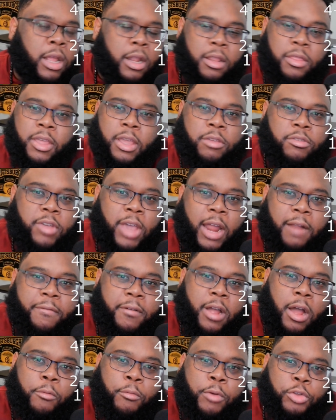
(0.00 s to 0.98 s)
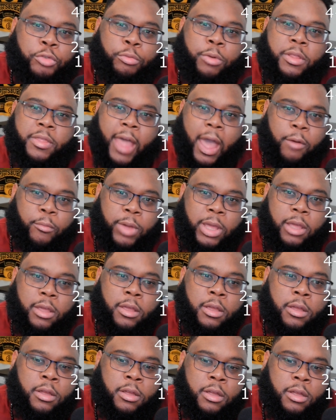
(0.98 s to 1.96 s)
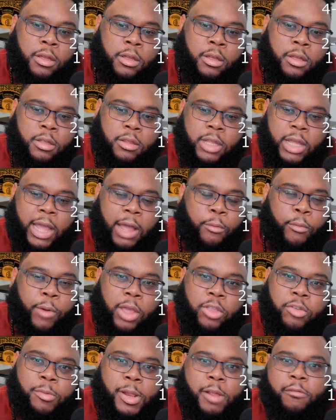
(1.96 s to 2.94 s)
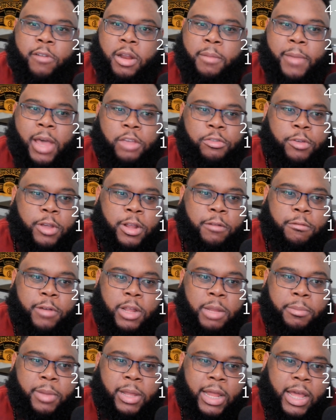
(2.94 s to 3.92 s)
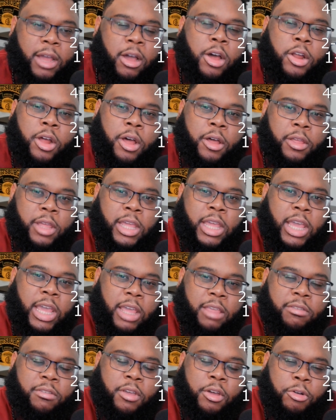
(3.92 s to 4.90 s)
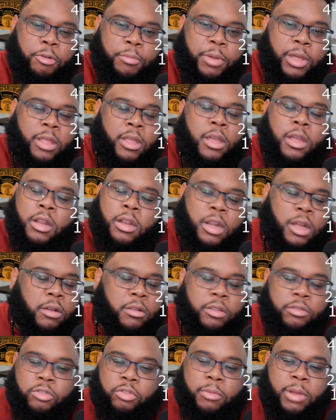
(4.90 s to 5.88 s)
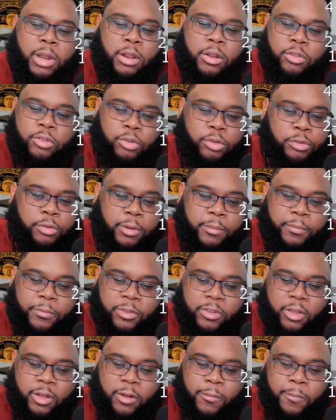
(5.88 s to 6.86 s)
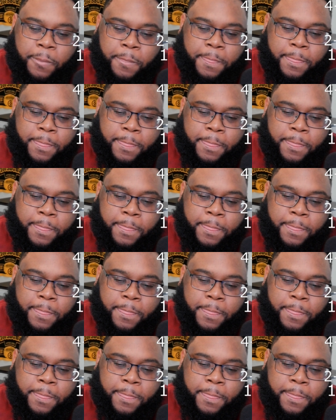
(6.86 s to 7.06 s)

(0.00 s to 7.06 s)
Thing is, you got to figure out which one that week. They got way too many running backs for you to really be like, oh no, he's going to be. No, there's too many to choose from. So,